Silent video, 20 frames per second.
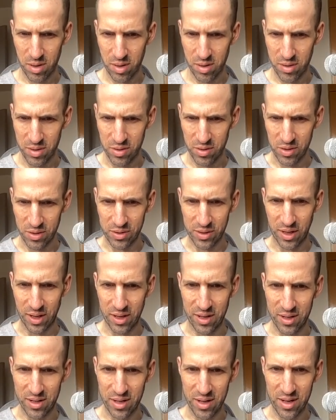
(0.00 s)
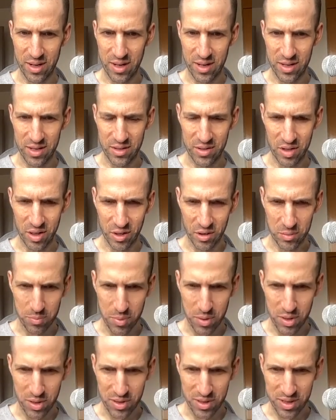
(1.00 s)
This looks like uh, Charles
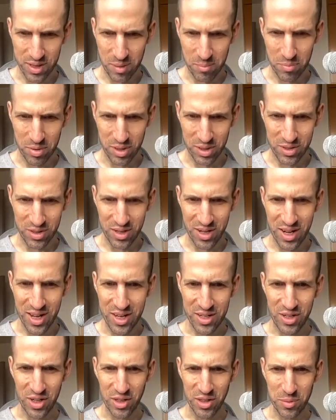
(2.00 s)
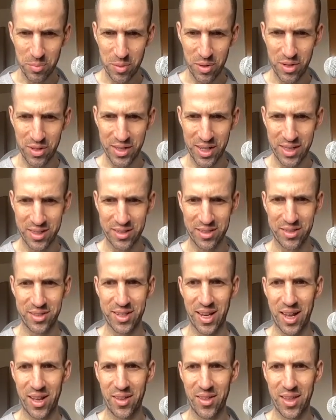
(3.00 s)
Burns. I'm pretty sure Charles Burns has a
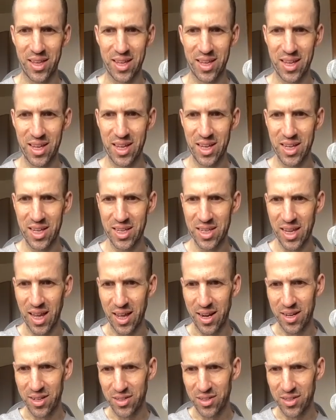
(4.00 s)
style that, yeah, it is